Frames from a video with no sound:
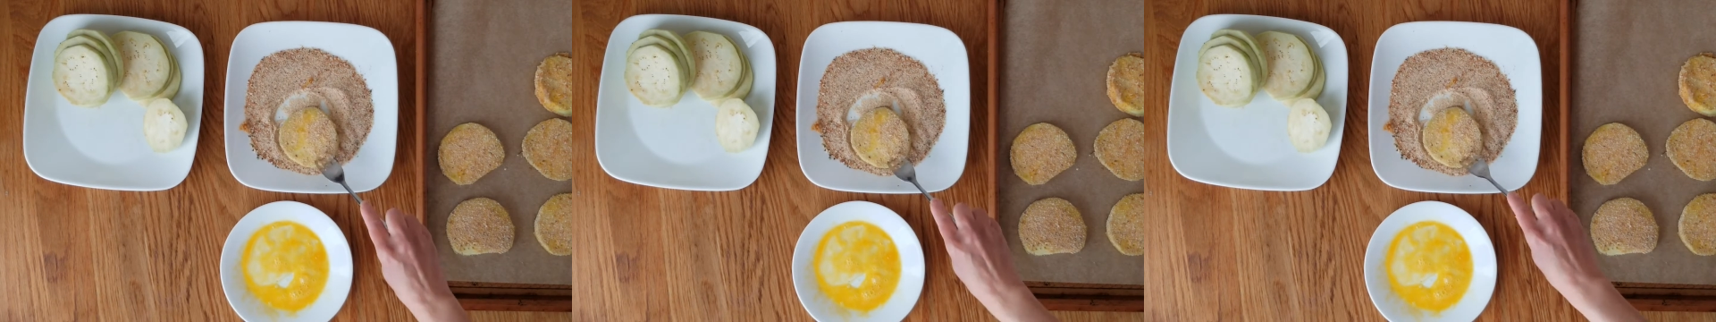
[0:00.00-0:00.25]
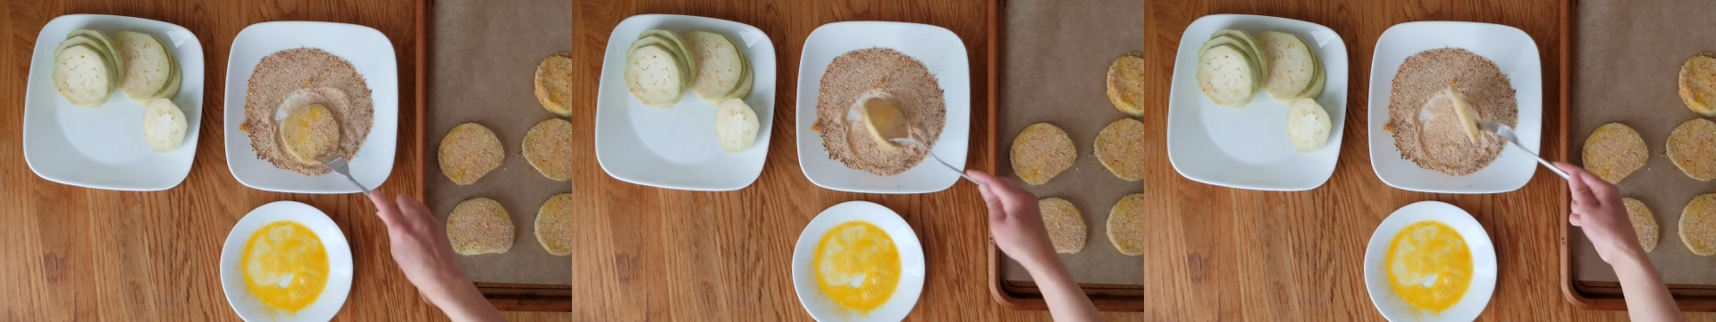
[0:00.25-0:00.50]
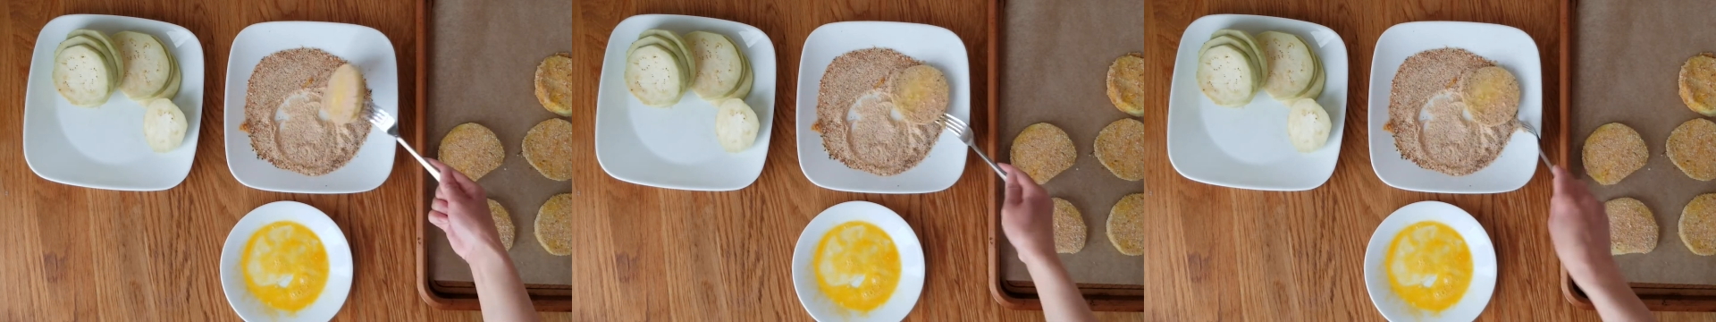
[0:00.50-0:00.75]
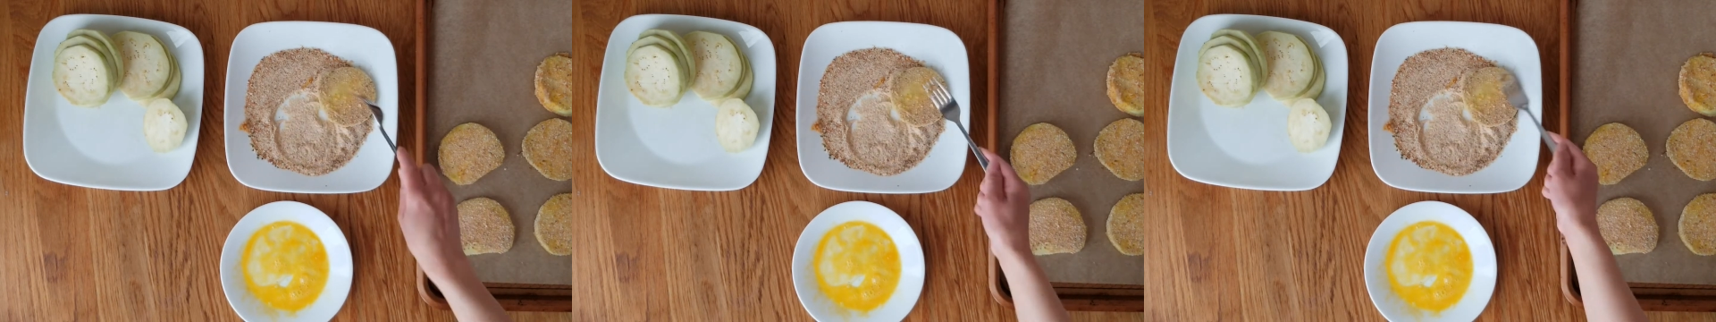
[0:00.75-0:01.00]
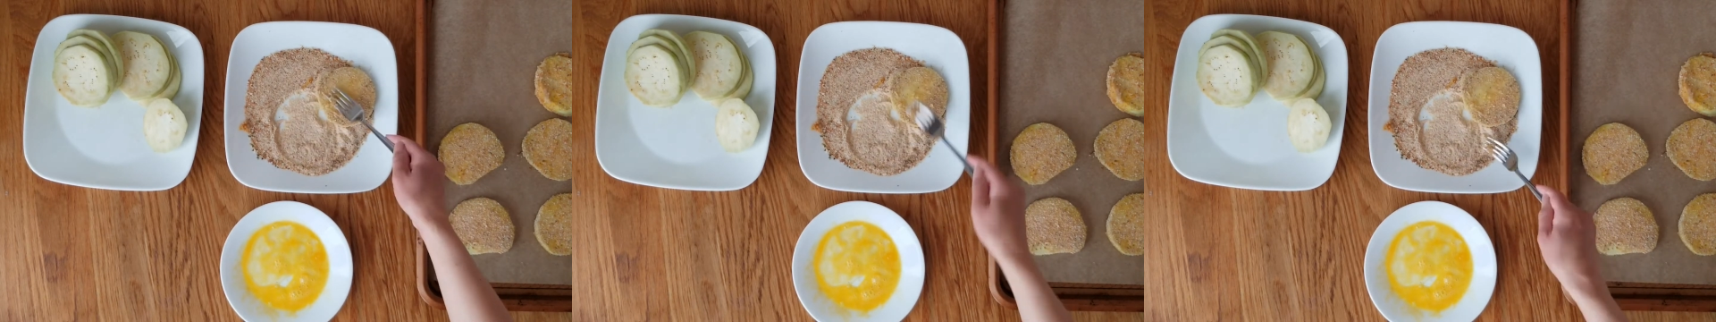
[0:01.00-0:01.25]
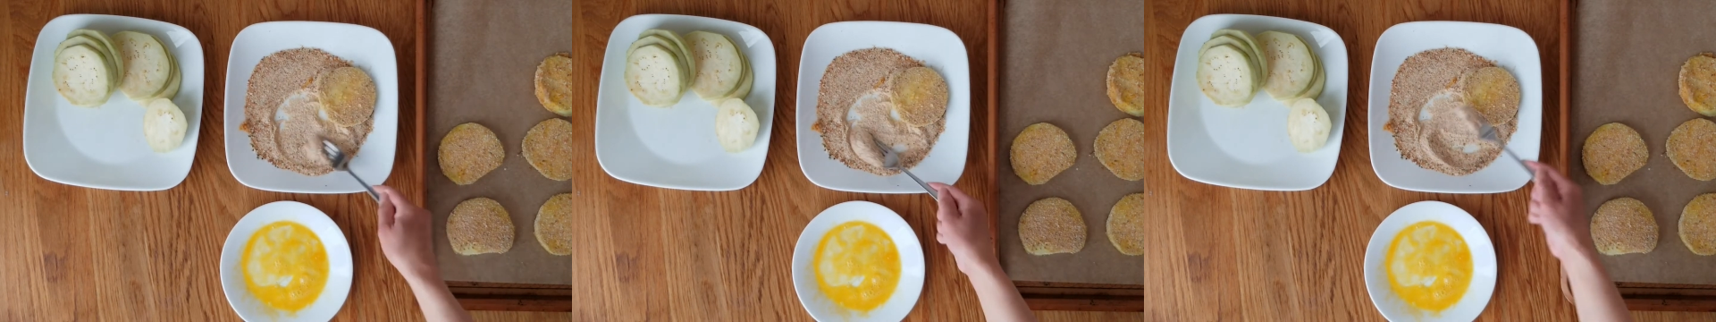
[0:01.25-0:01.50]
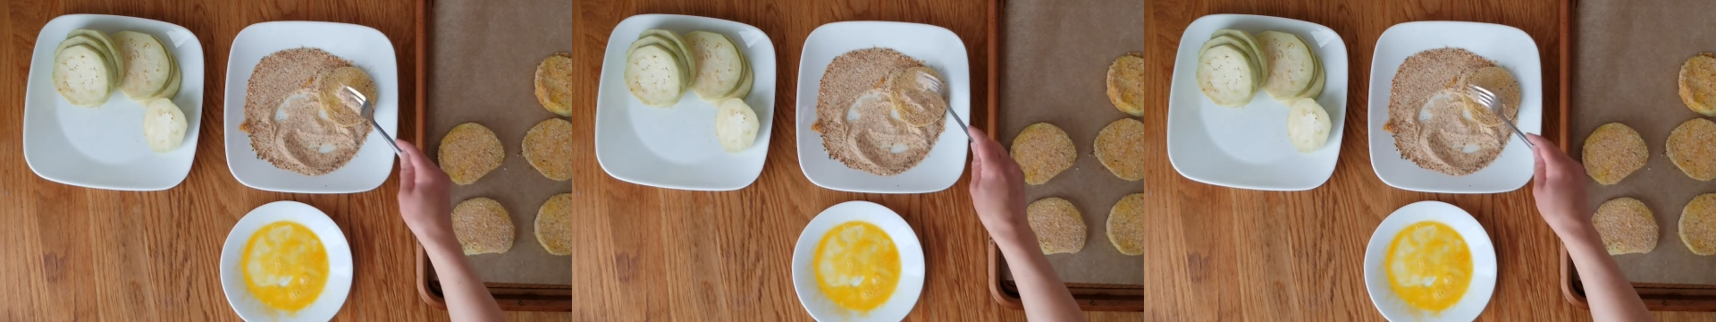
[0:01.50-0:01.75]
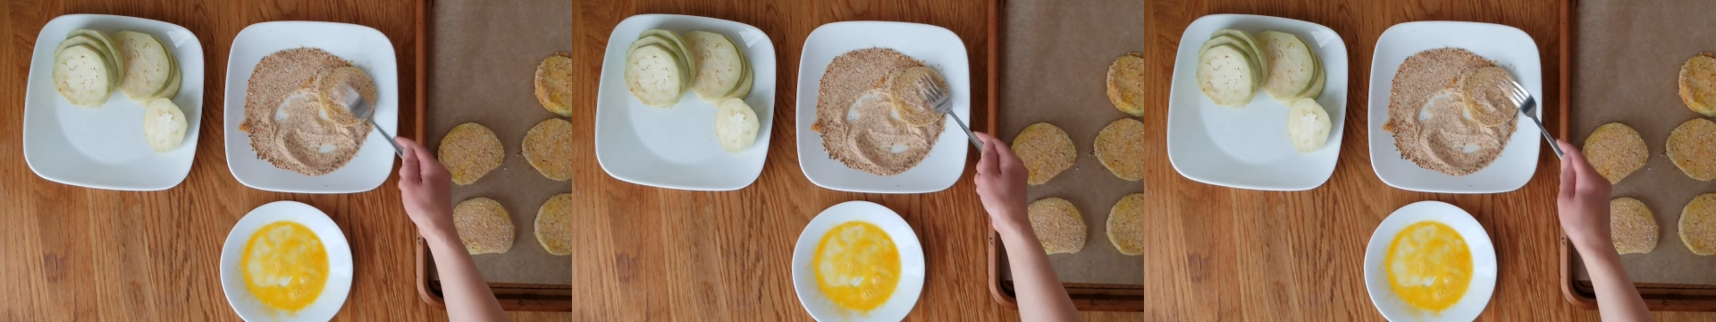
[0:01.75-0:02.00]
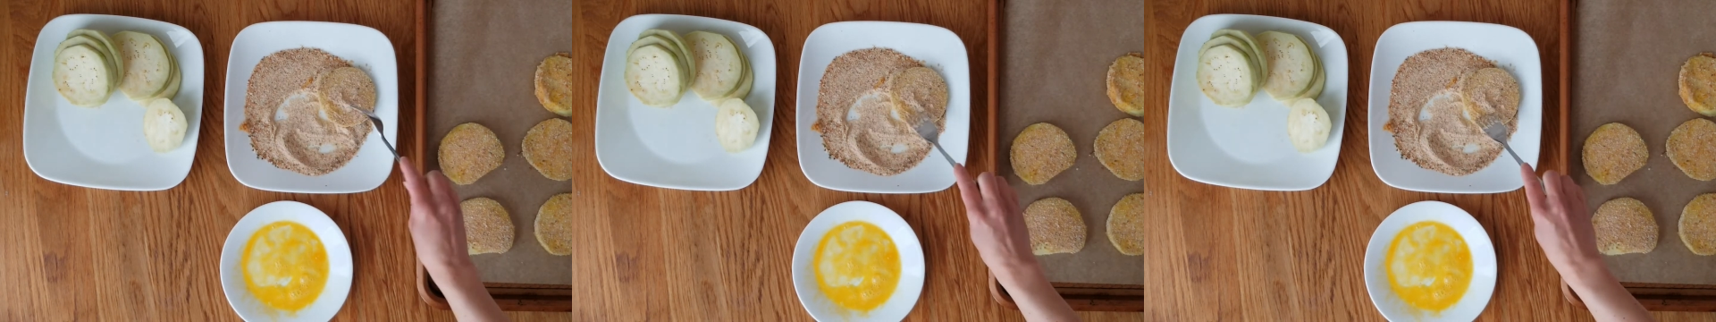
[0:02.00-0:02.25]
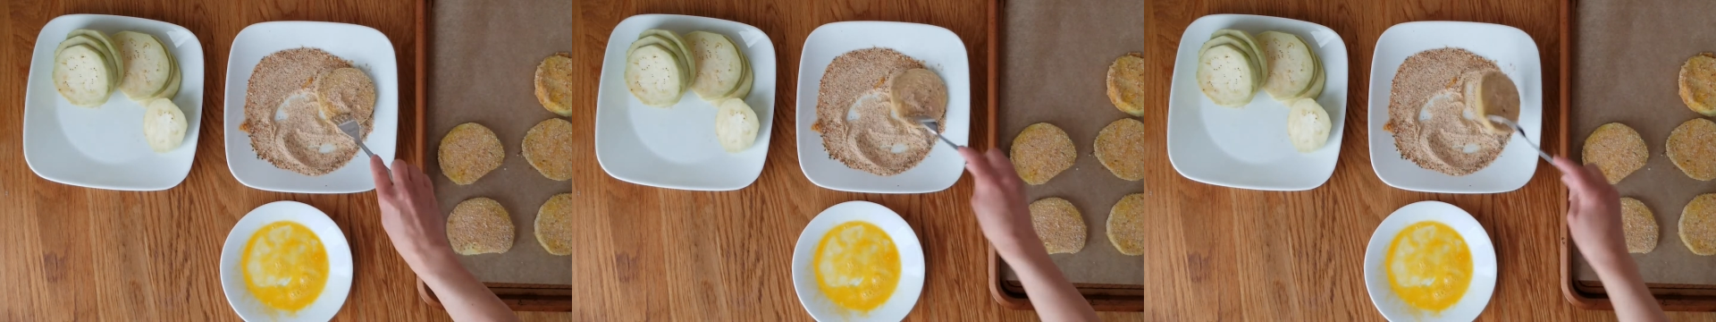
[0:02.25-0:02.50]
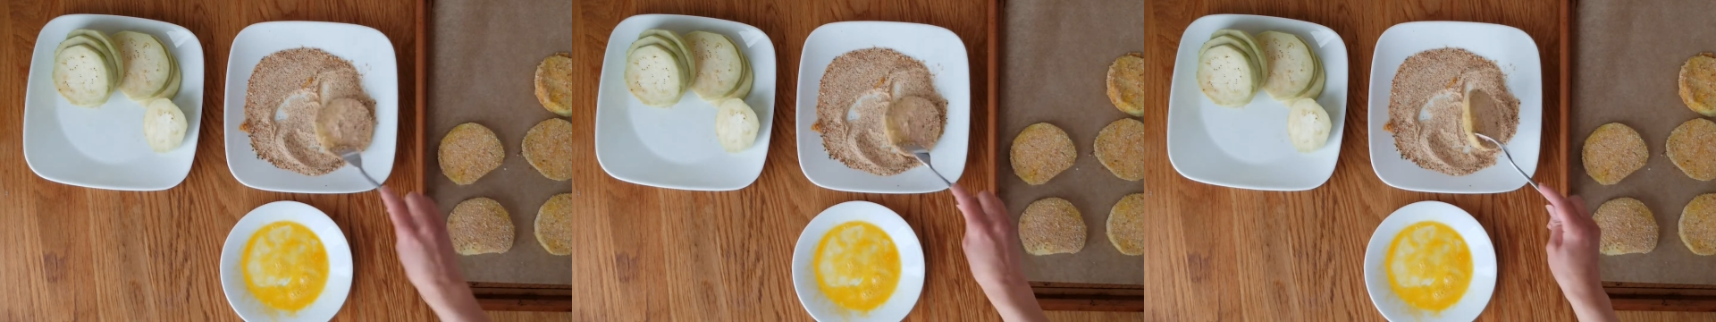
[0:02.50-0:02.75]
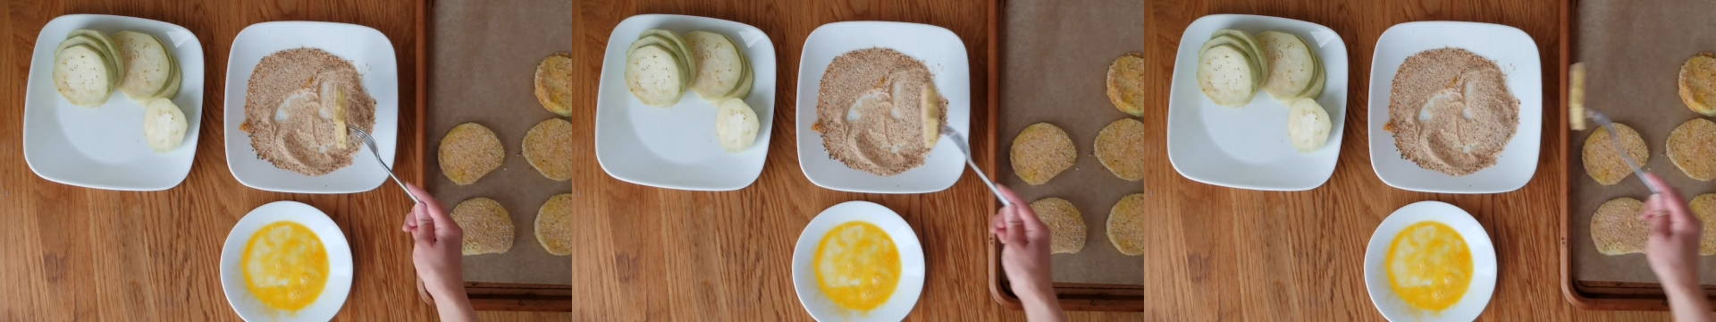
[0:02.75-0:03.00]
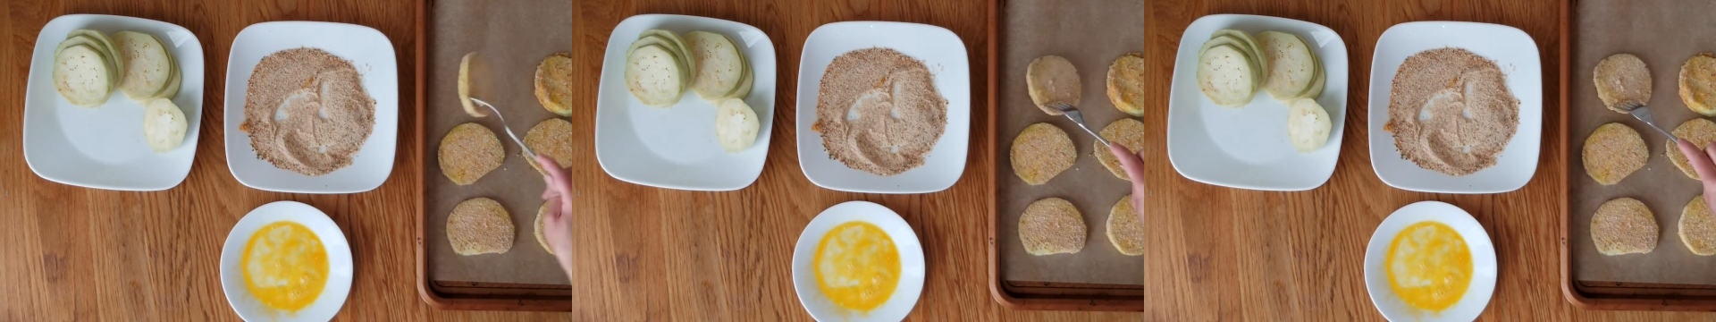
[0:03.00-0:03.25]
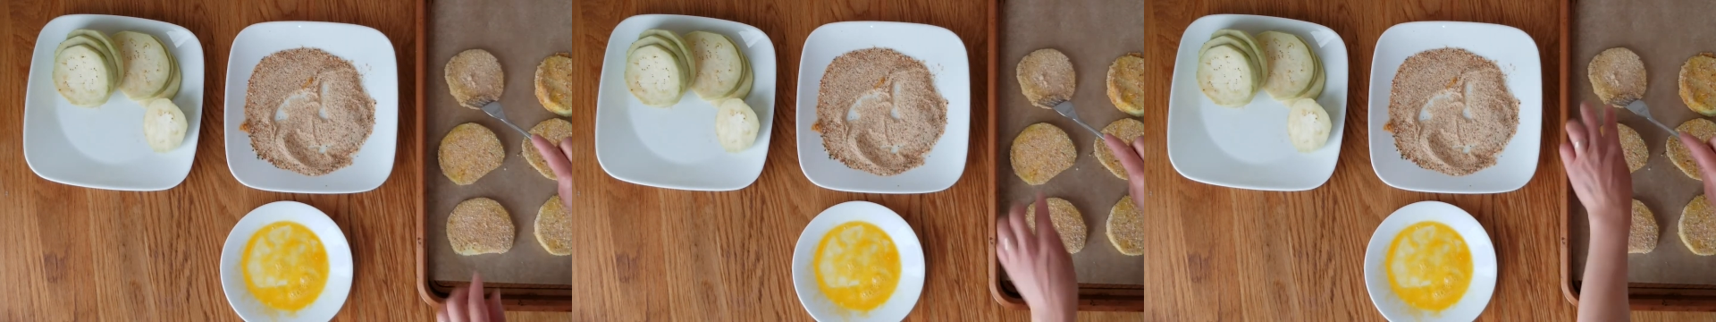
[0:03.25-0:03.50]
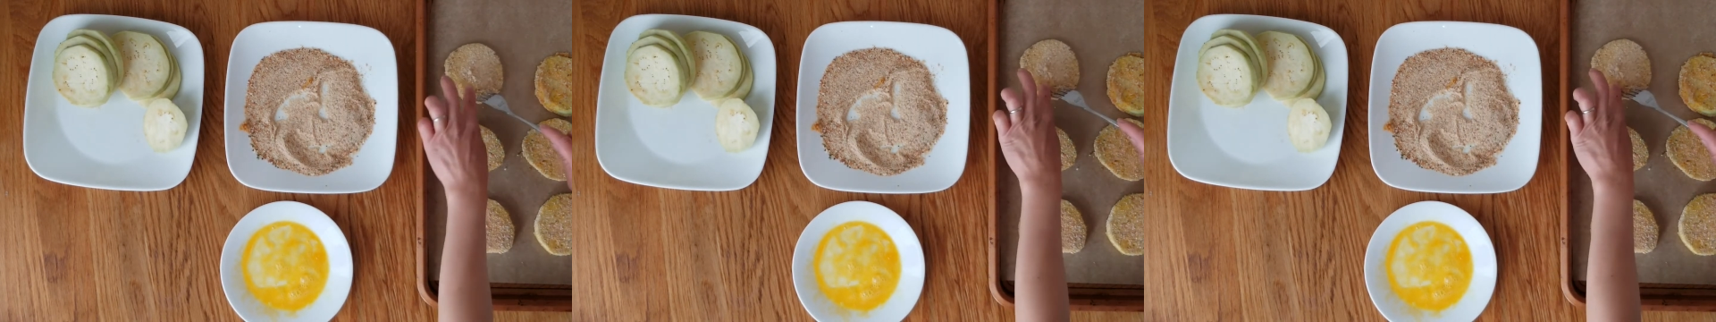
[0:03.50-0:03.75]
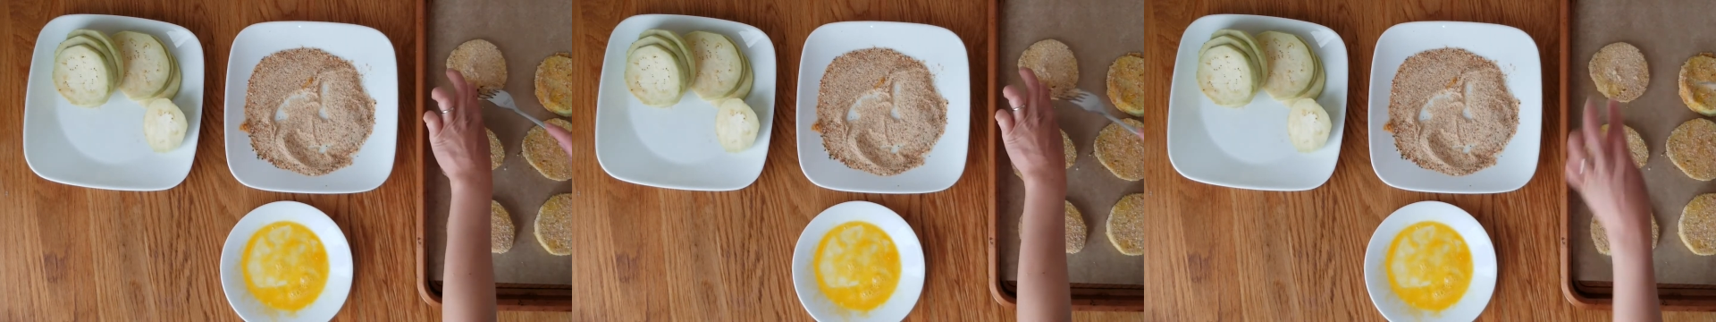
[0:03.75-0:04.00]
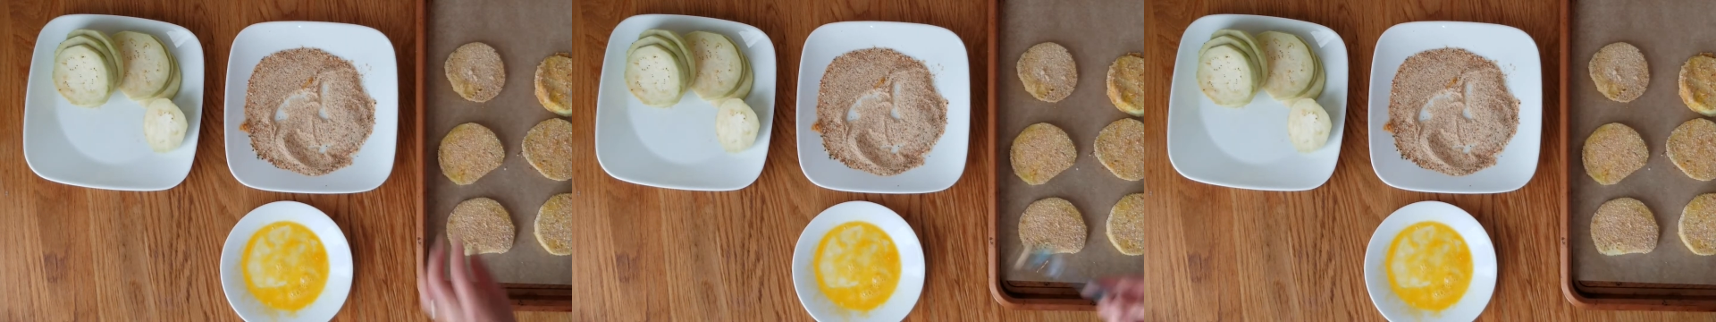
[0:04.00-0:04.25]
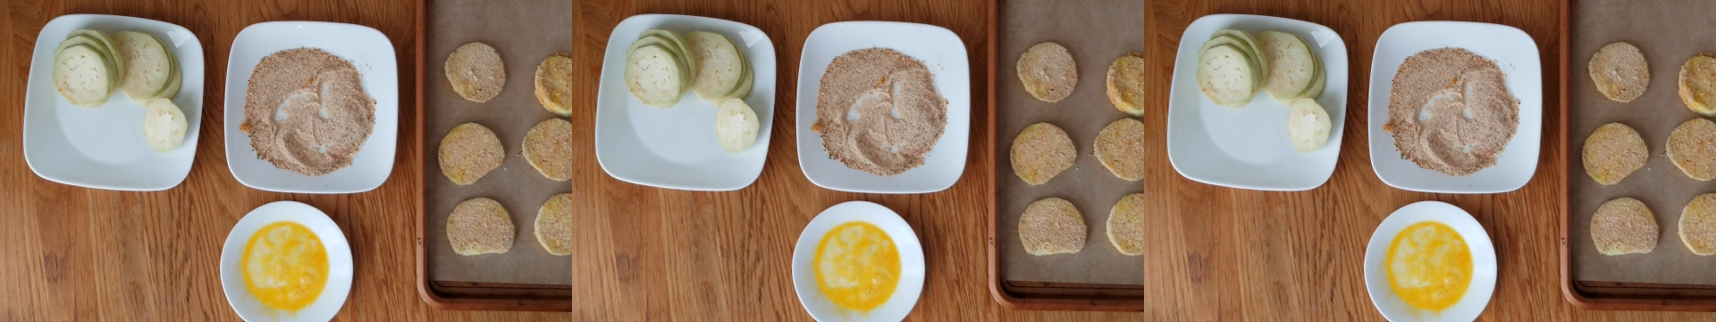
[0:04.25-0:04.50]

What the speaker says: Nobody's mouth can be seen.